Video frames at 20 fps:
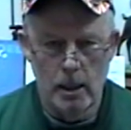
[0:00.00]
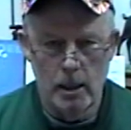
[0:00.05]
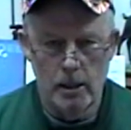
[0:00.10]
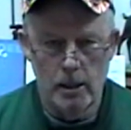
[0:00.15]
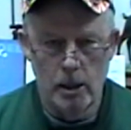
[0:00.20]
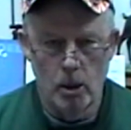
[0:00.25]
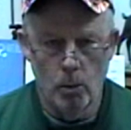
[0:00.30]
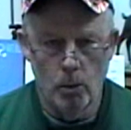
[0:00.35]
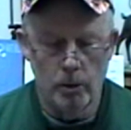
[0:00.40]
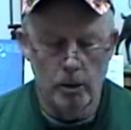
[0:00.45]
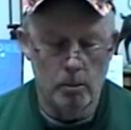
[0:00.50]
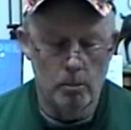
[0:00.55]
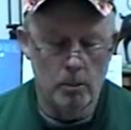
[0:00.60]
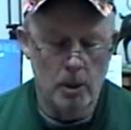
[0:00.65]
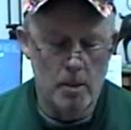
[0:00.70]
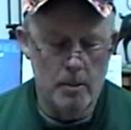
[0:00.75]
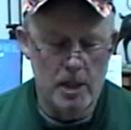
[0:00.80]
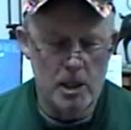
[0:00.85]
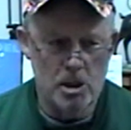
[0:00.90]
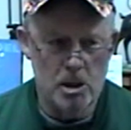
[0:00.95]
deal with them.
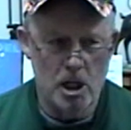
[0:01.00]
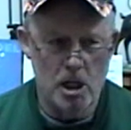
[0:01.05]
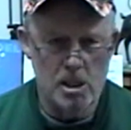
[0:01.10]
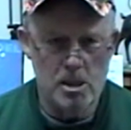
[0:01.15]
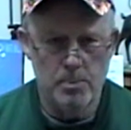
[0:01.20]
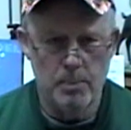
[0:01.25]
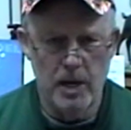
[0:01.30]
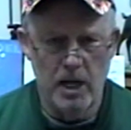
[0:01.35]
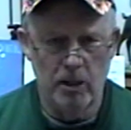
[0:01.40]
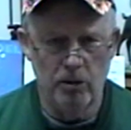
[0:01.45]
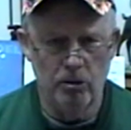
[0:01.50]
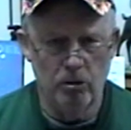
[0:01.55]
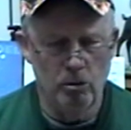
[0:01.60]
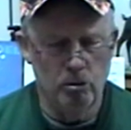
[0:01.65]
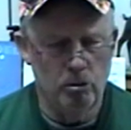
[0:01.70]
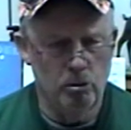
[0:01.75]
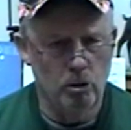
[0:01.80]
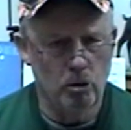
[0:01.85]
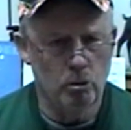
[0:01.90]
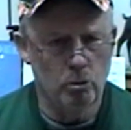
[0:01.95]
Let me touch
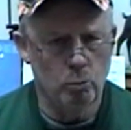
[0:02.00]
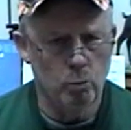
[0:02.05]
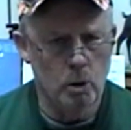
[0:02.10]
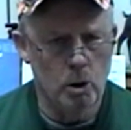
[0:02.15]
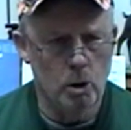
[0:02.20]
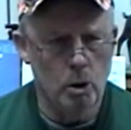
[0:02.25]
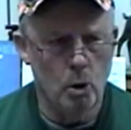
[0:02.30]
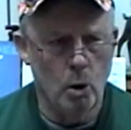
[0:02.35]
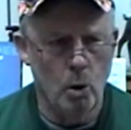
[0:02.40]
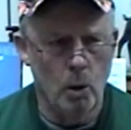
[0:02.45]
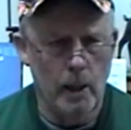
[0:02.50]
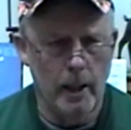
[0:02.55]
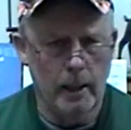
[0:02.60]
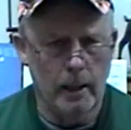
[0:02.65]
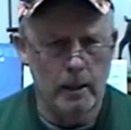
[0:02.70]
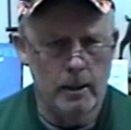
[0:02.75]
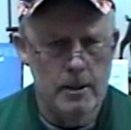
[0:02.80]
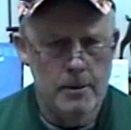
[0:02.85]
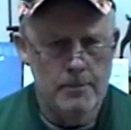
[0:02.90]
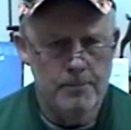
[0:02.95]
bases just real quick